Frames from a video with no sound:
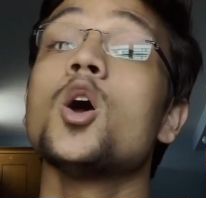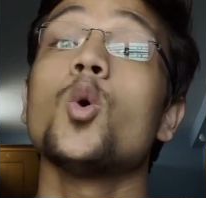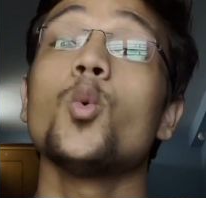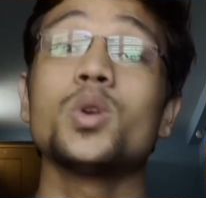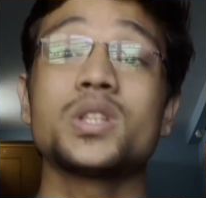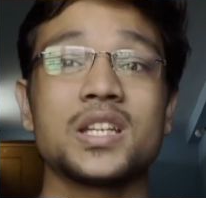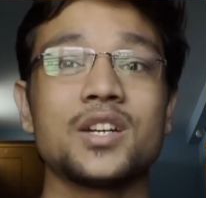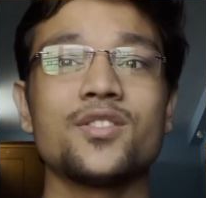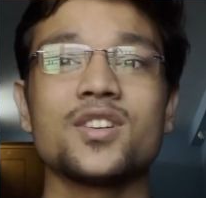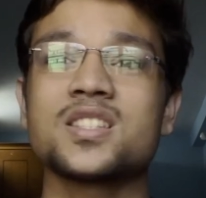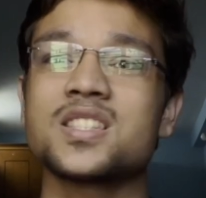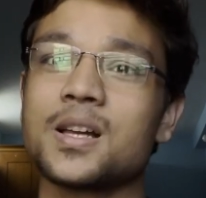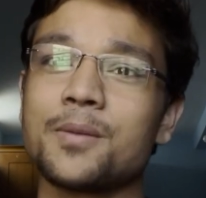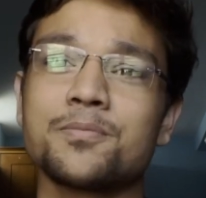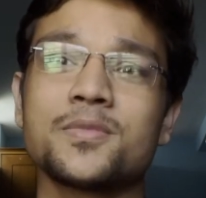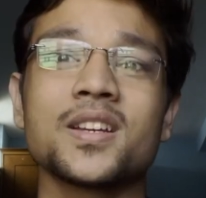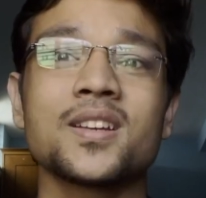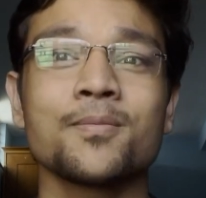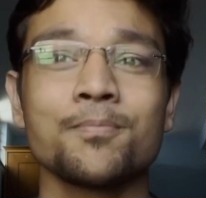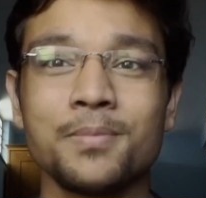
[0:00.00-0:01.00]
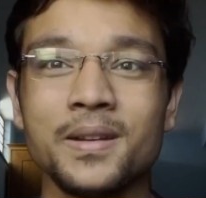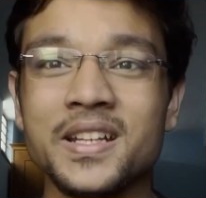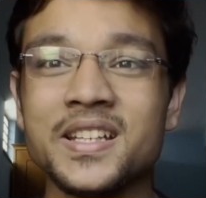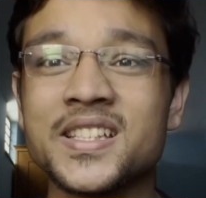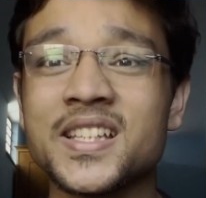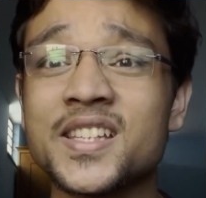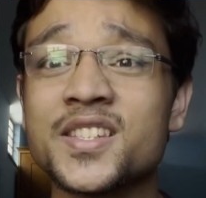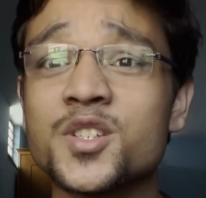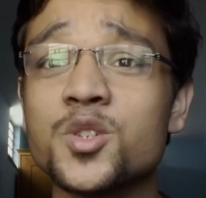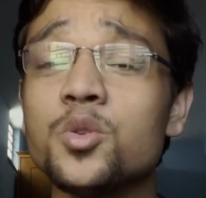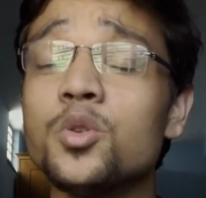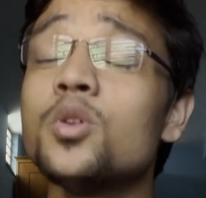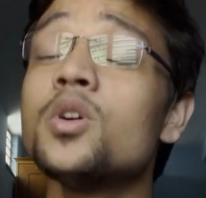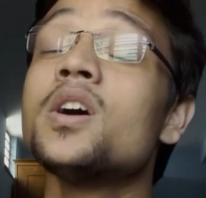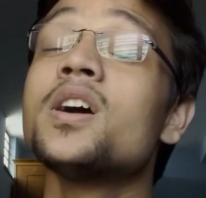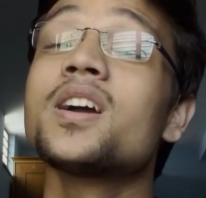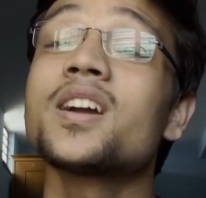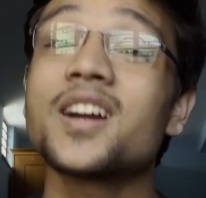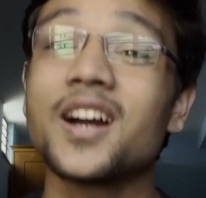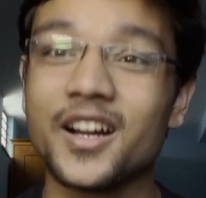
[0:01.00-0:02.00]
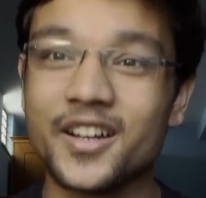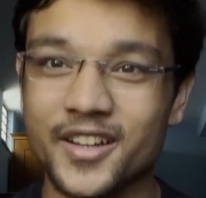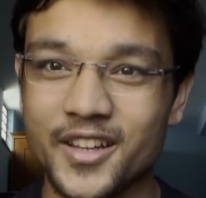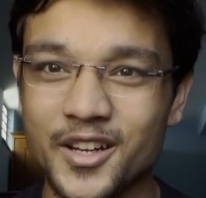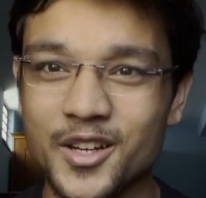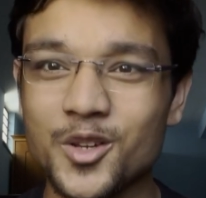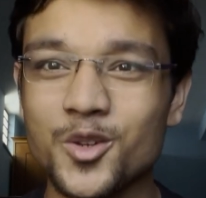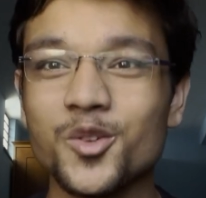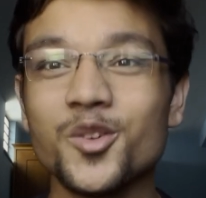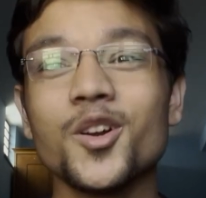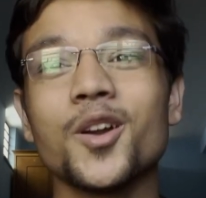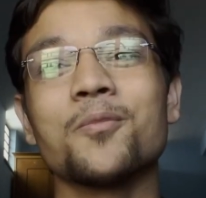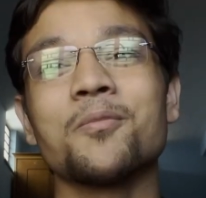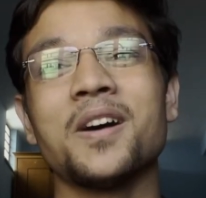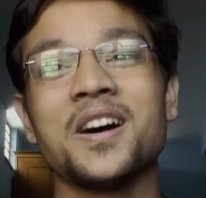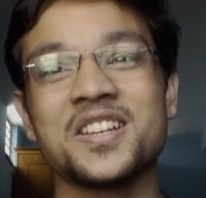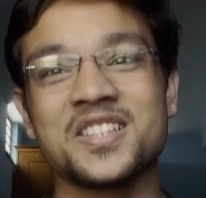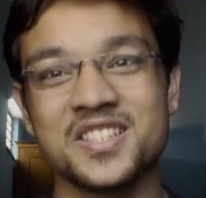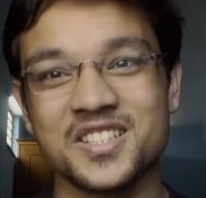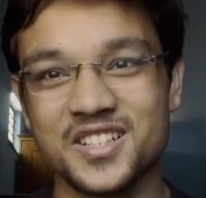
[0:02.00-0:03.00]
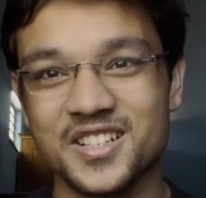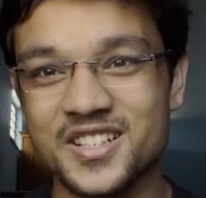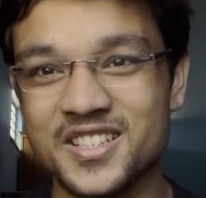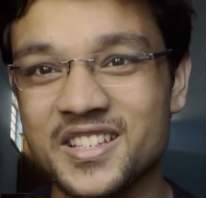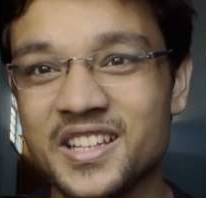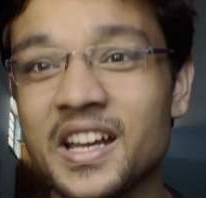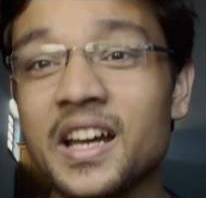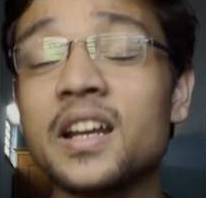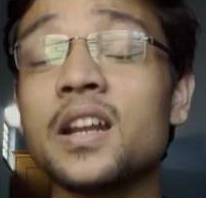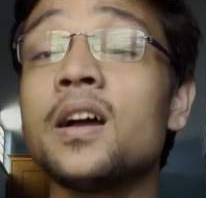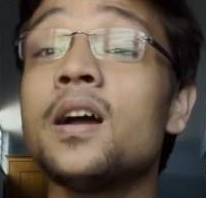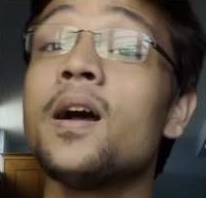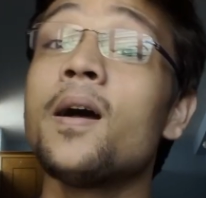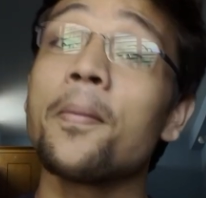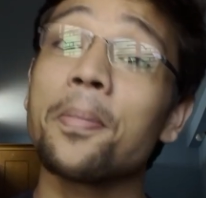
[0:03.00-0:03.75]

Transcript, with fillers: Whichever subject pleases you, continue your master's there